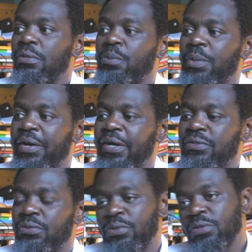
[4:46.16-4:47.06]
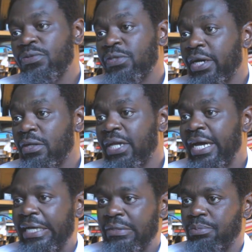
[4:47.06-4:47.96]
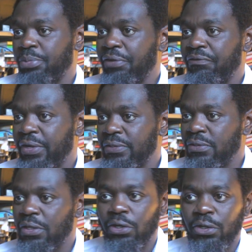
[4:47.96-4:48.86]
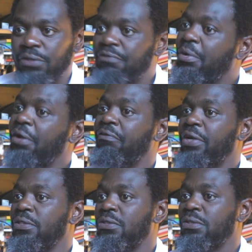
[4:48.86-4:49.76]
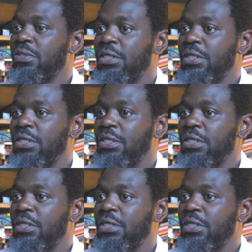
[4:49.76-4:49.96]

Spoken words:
whereas the runs girl has boyfriends, a lot of boyfriends.